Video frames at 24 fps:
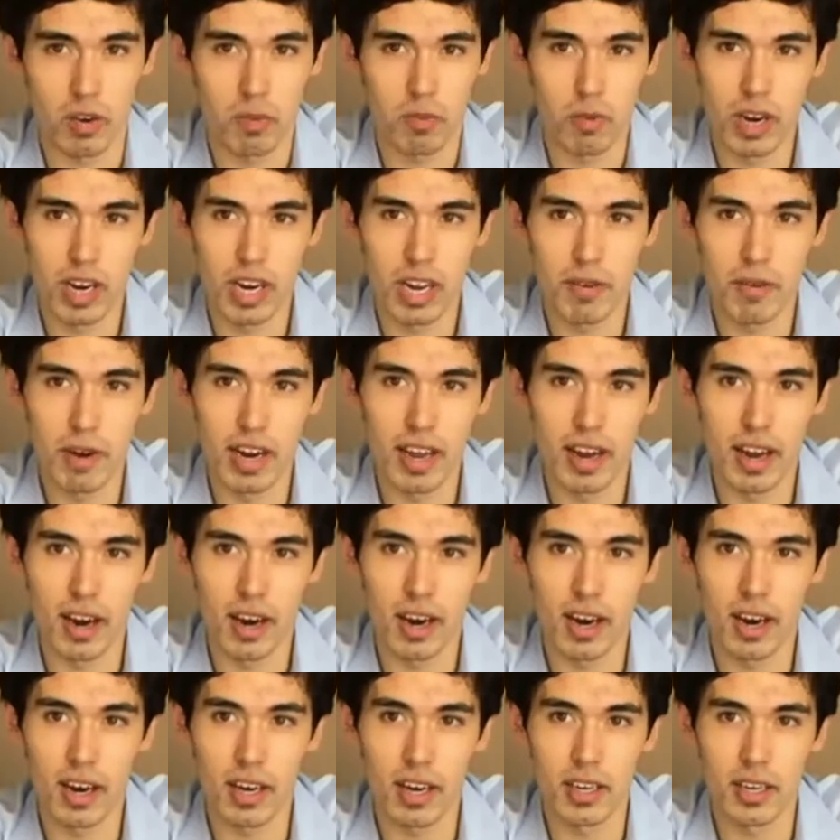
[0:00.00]
really, really
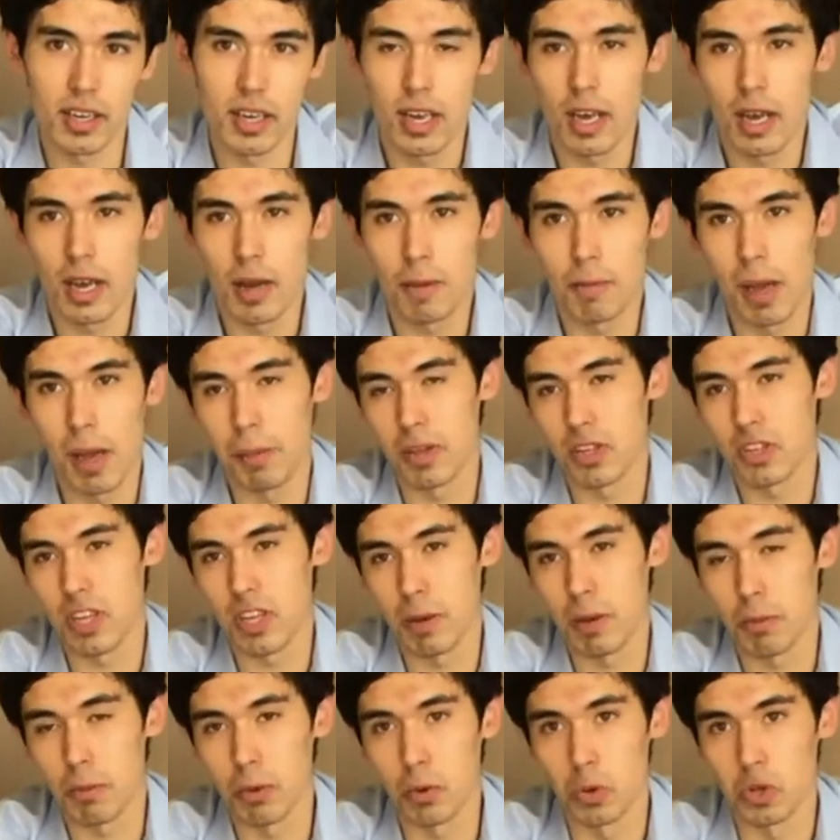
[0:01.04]
hard. Maybe at
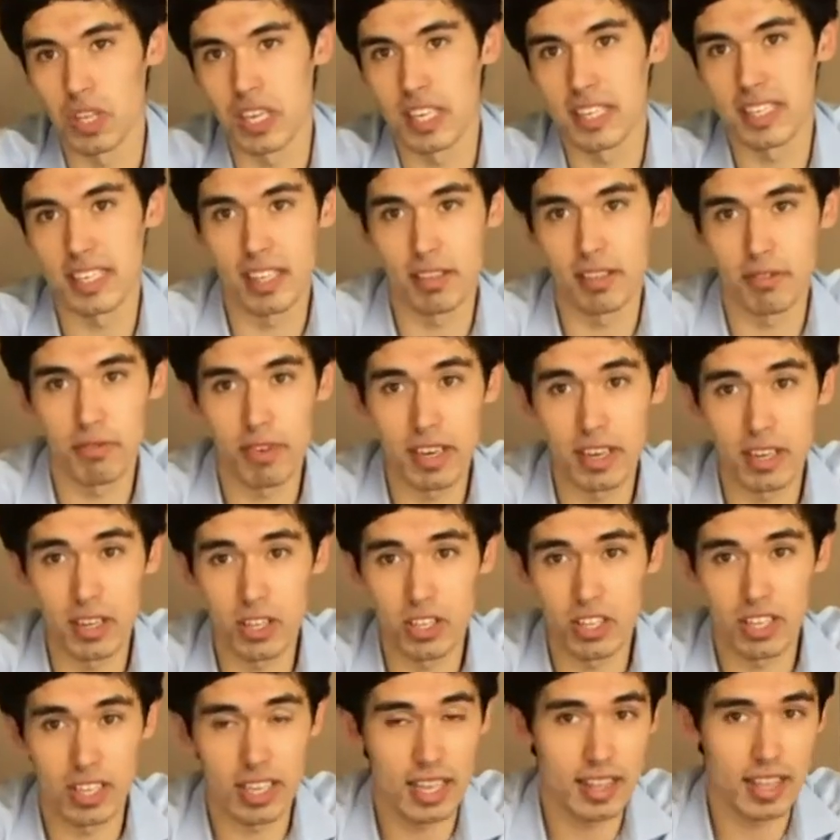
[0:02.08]
St. Paul's, they see the fields
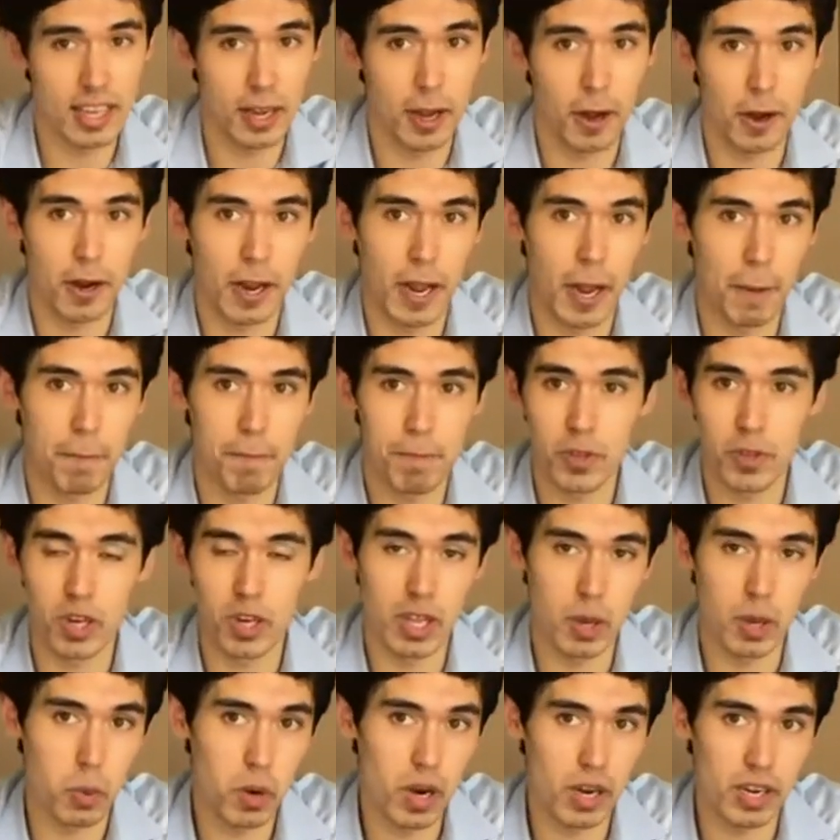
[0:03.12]
and they think, okay, you know,
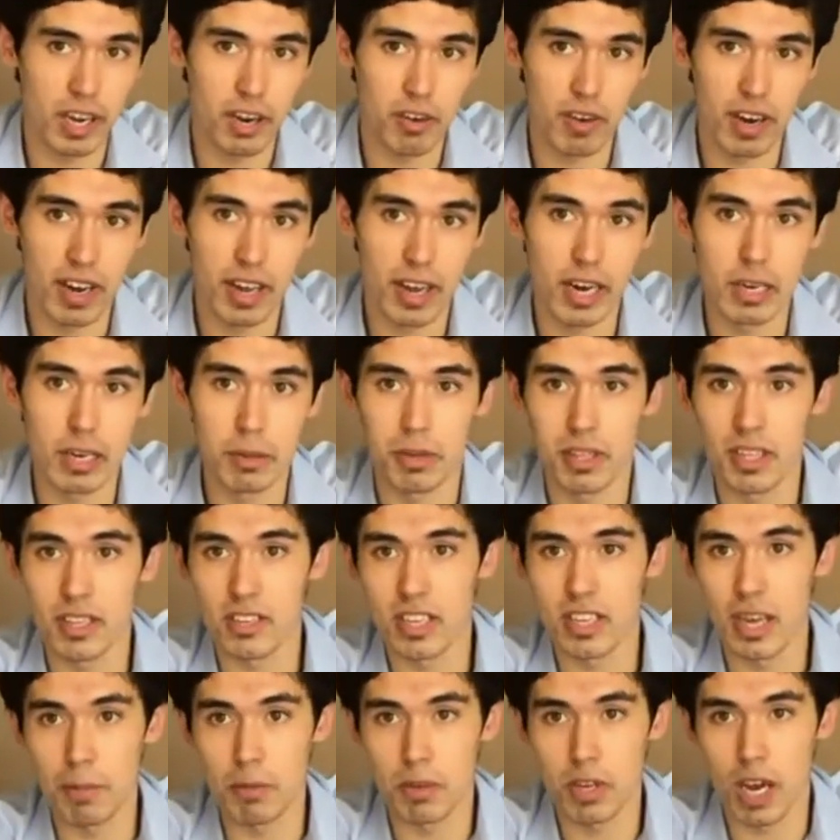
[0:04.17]
they're working really hard, but at the
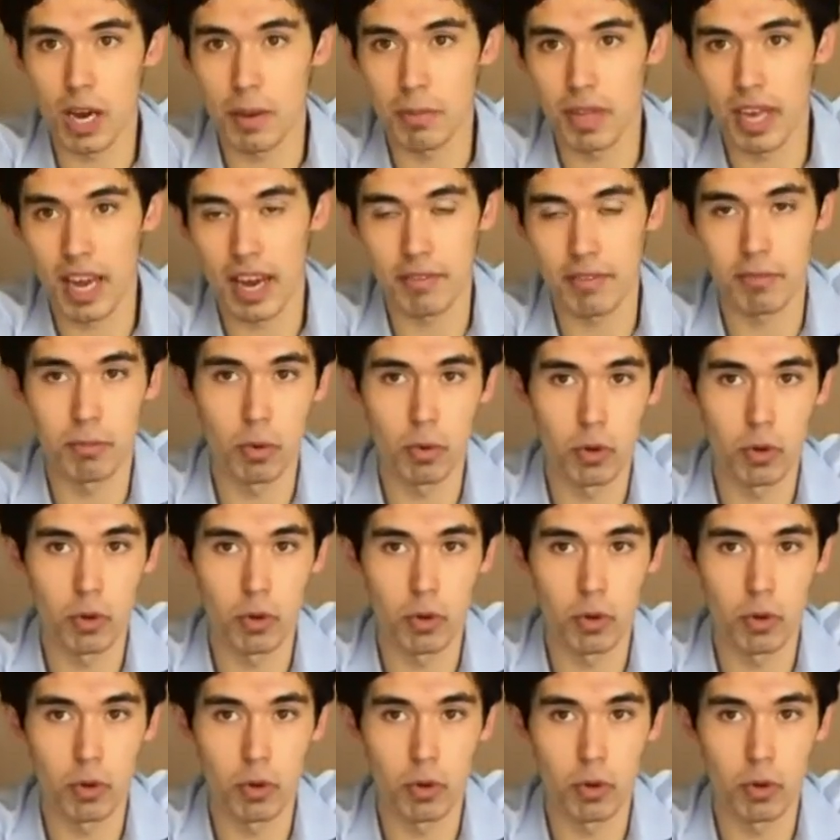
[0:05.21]
same time, they have more